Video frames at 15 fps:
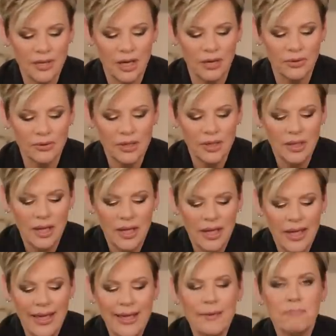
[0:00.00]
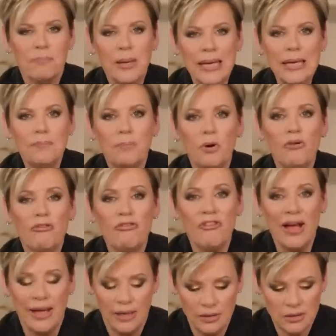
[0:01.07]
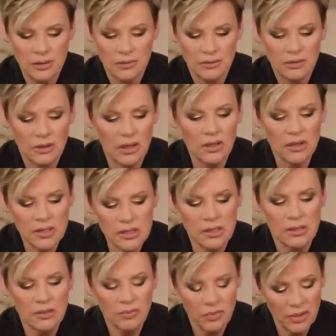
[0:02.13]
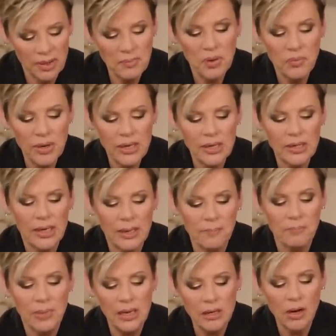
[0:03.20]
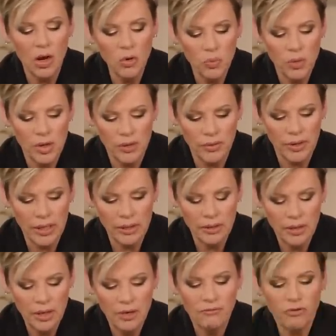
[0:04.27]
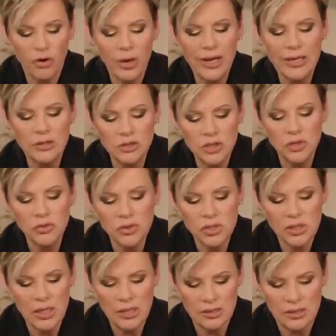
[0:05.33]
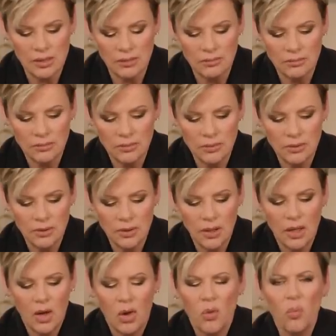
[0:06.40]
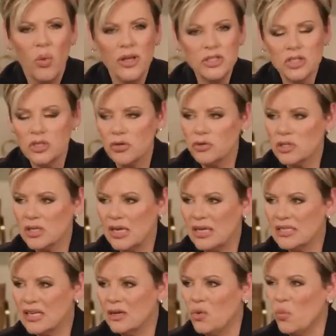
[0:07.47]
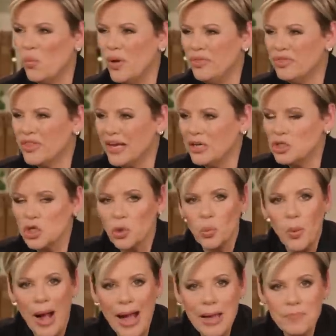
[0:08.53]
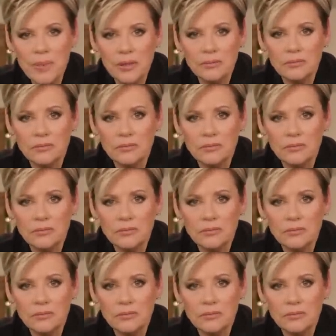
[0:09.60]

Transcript: No. If people faint, now listen, let me read it again. Be not weary, for in due season, what's due season? When things are ripe.